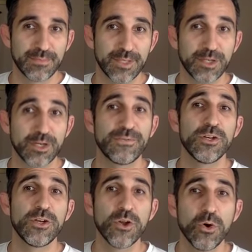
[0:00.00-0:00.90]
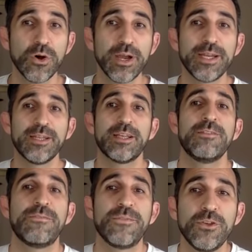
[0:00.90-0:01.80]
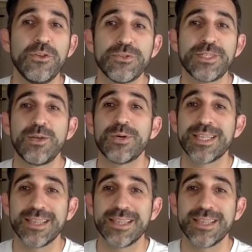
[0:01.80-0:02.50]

You're gonna feel annoyed, confused. He wasn't